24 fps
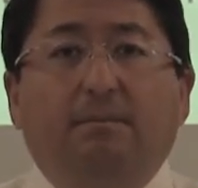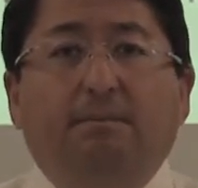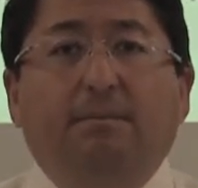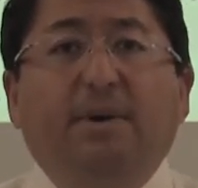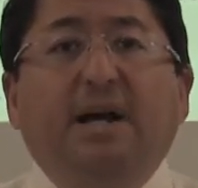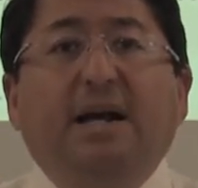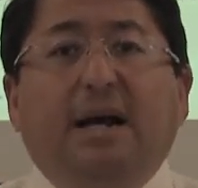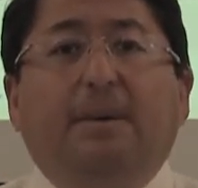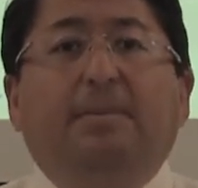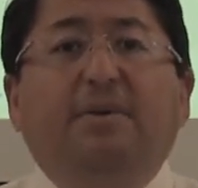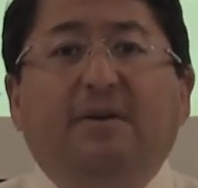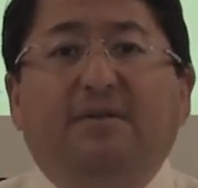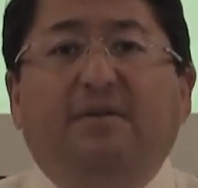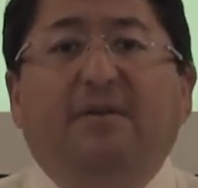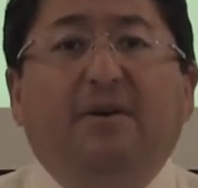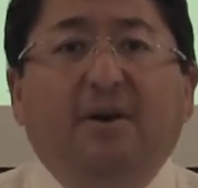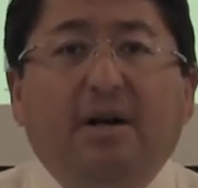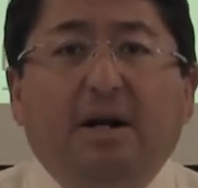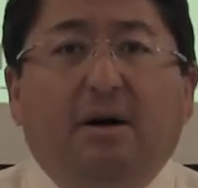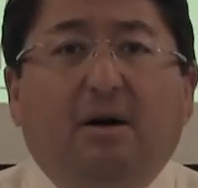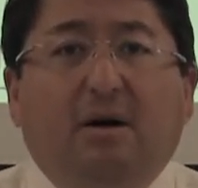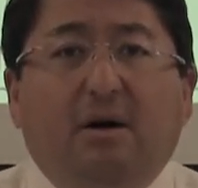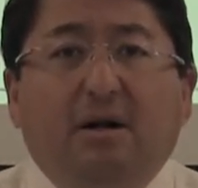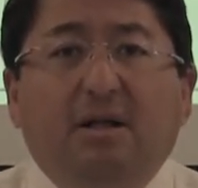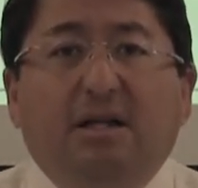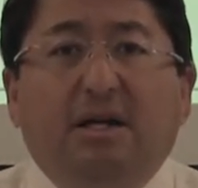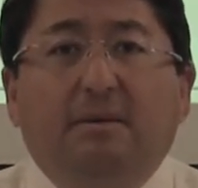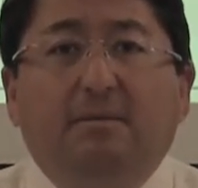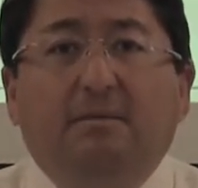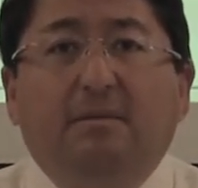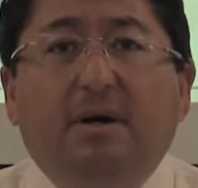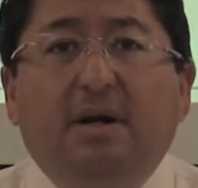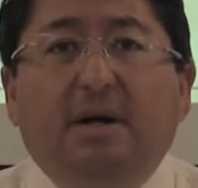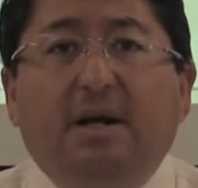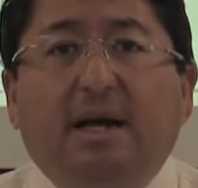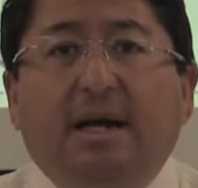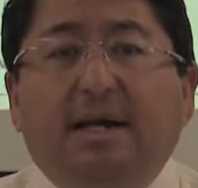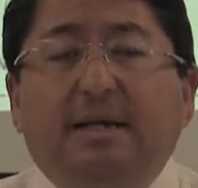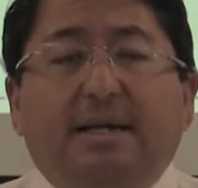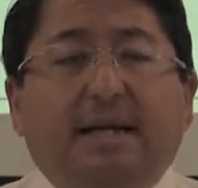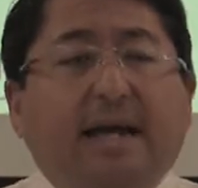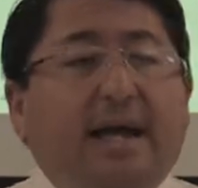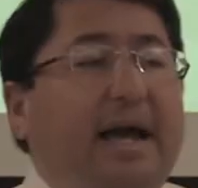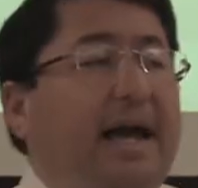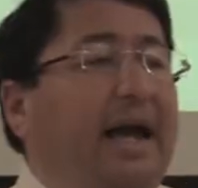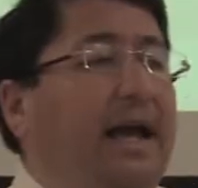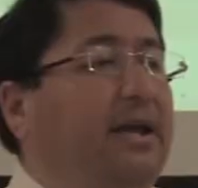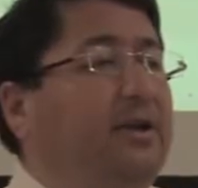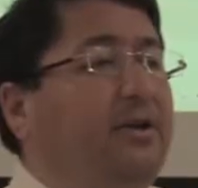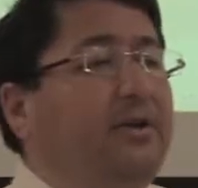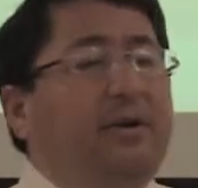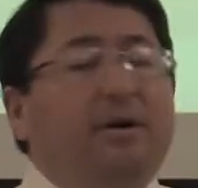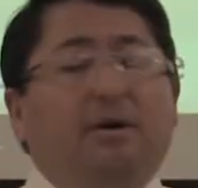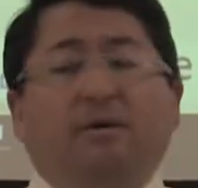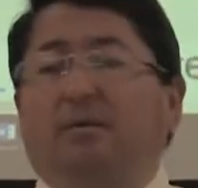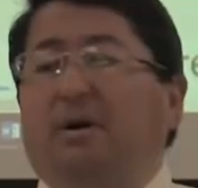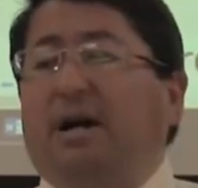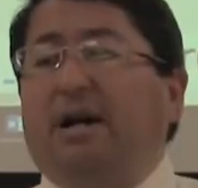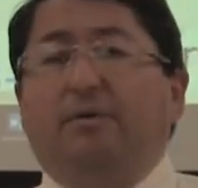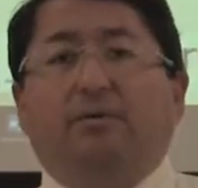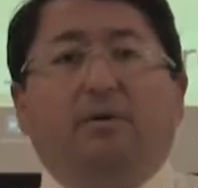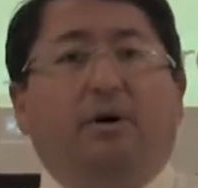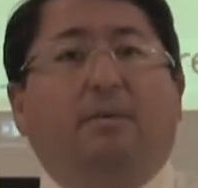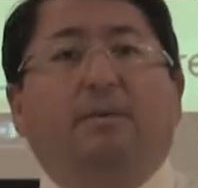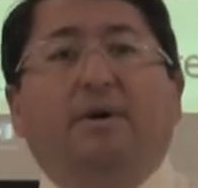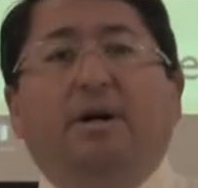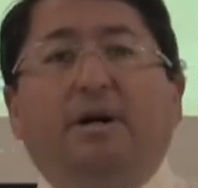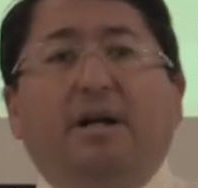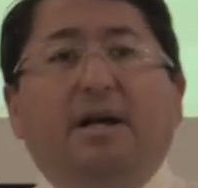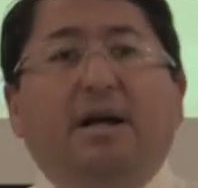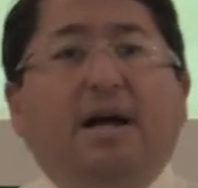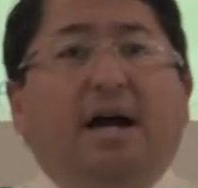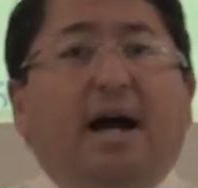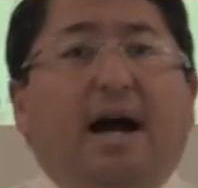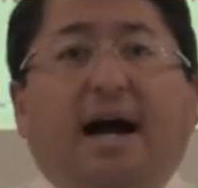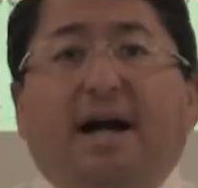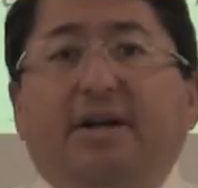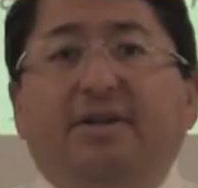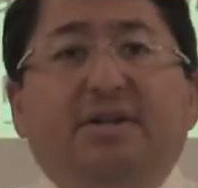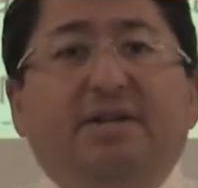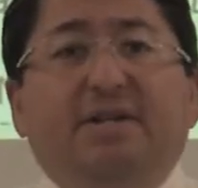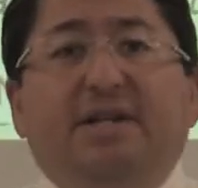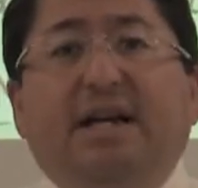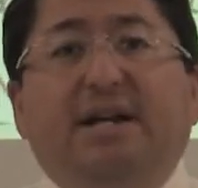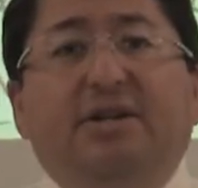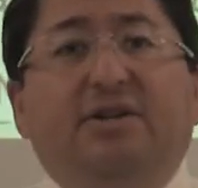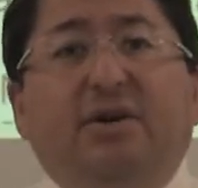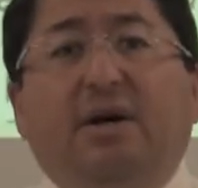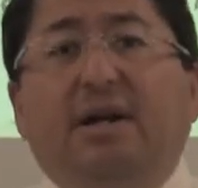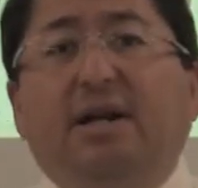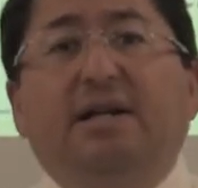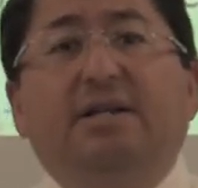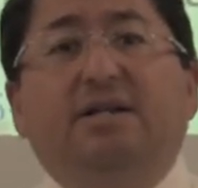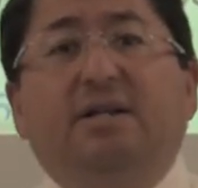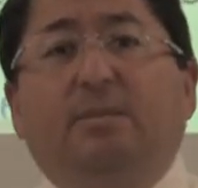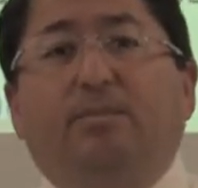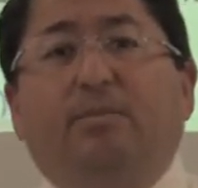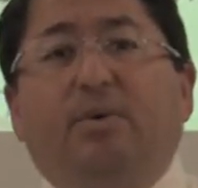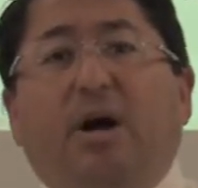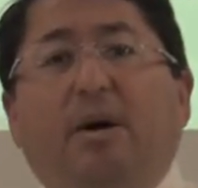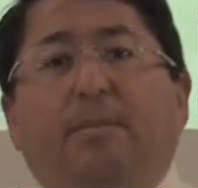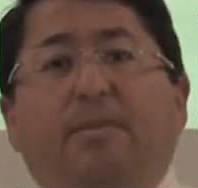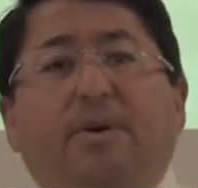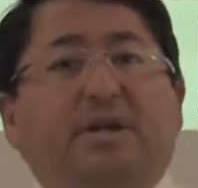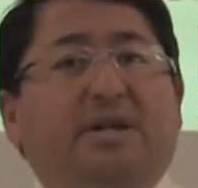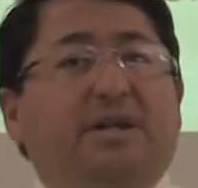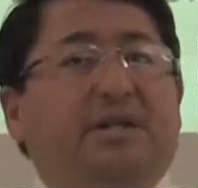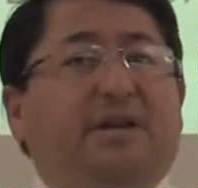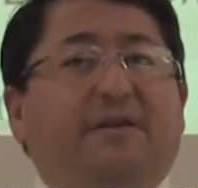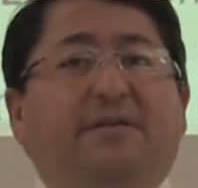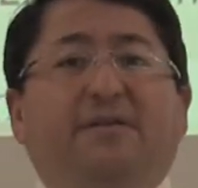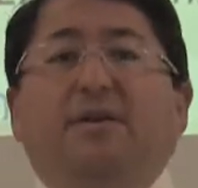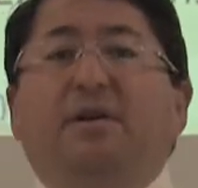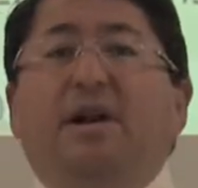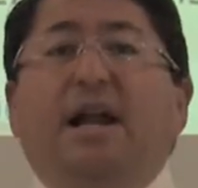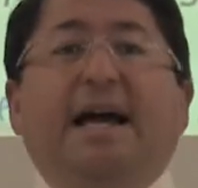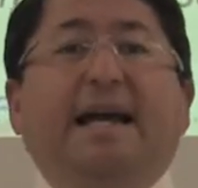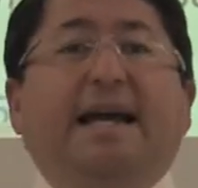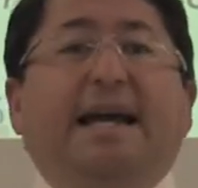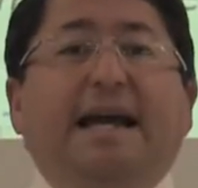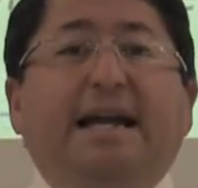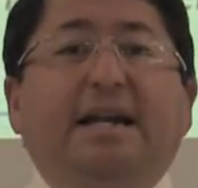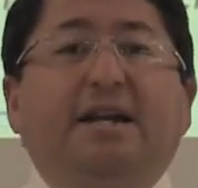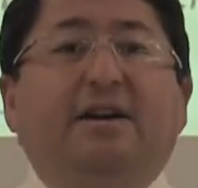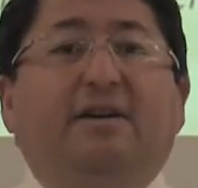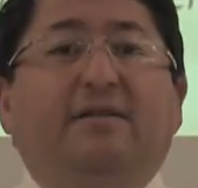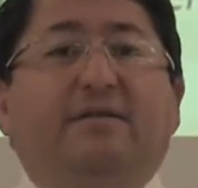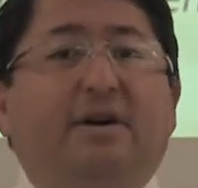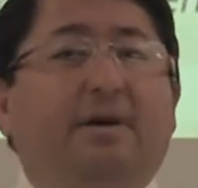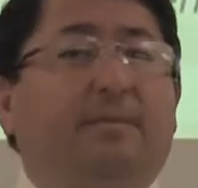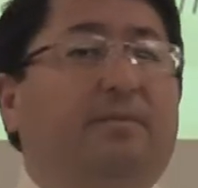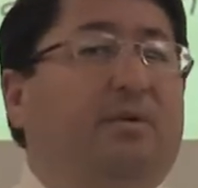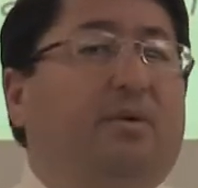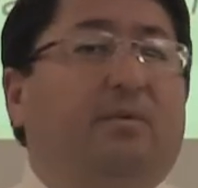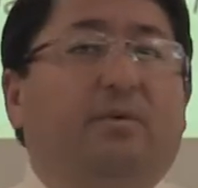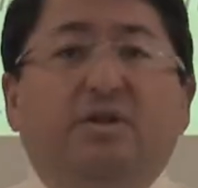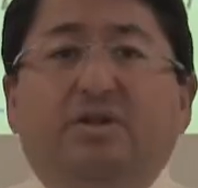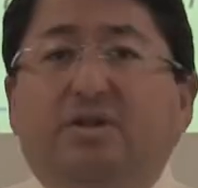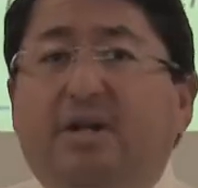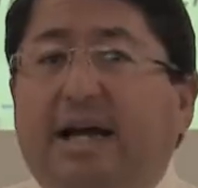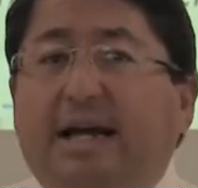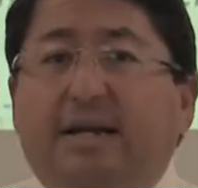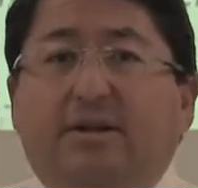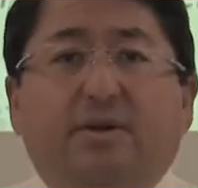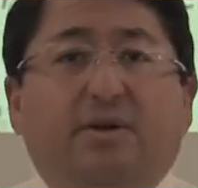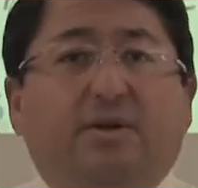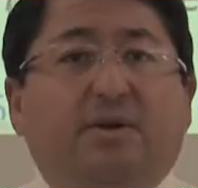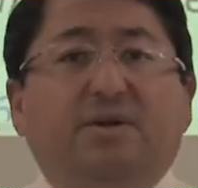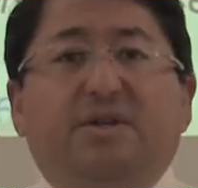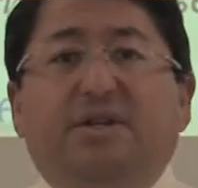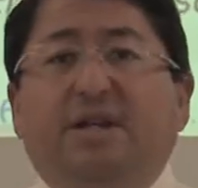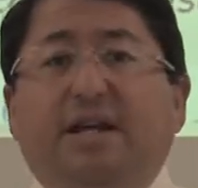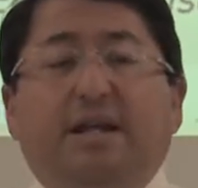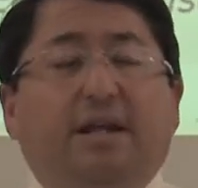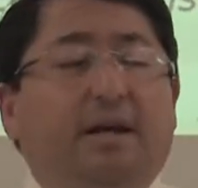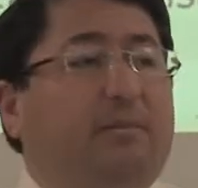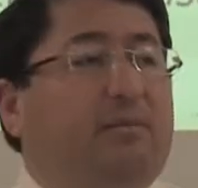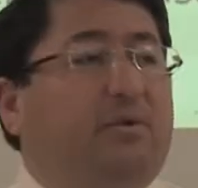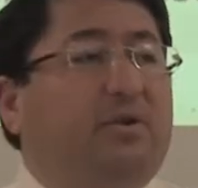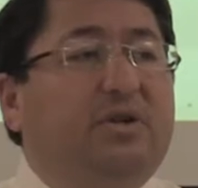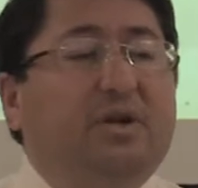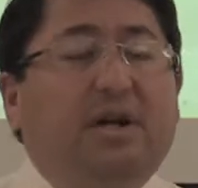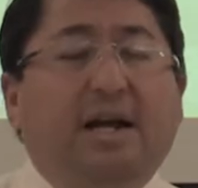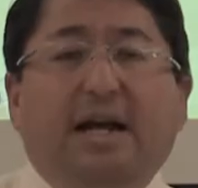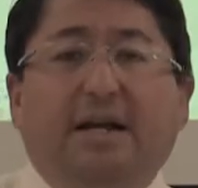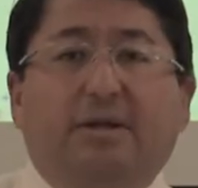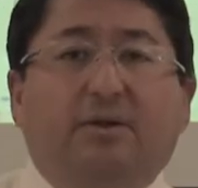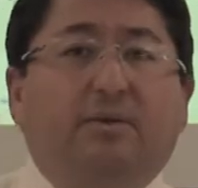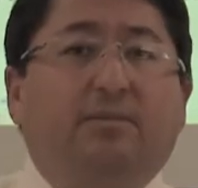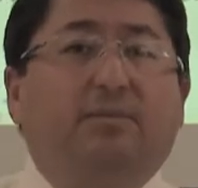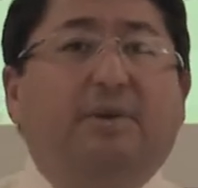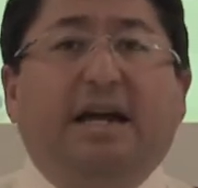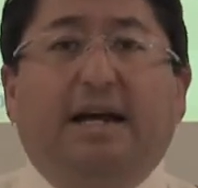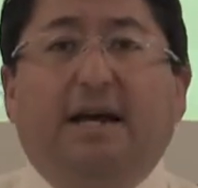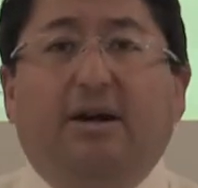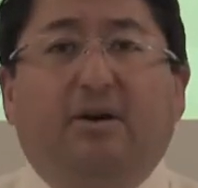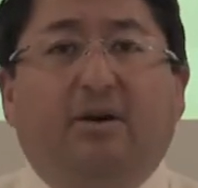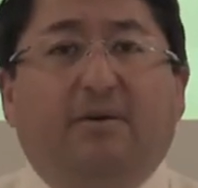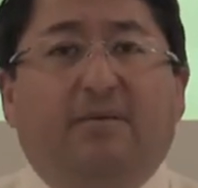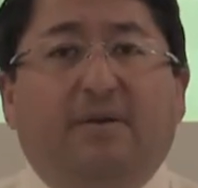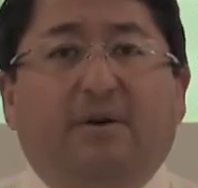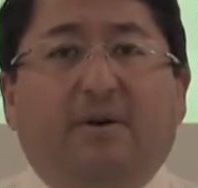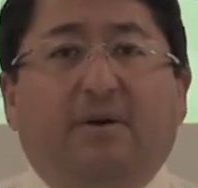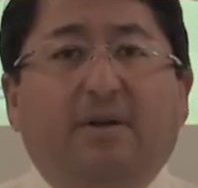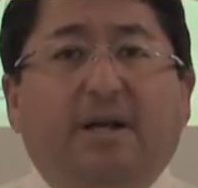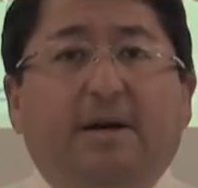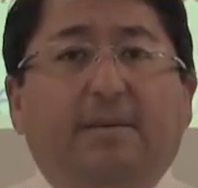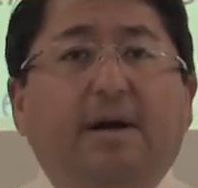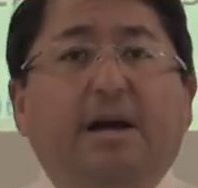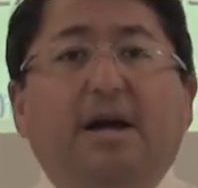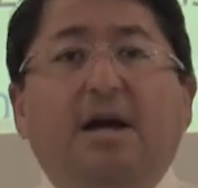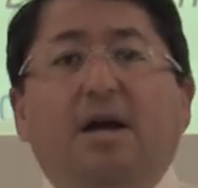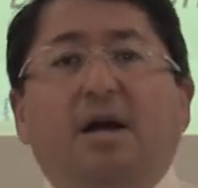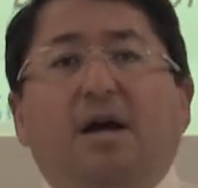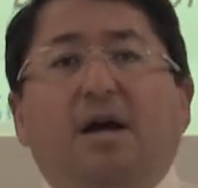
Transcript: Pick up the phone and call them and say, hey, you know what, Robert? I just sent you a list of properties. If you like any of them, would you like to go see them? Would you like to make an offer on them?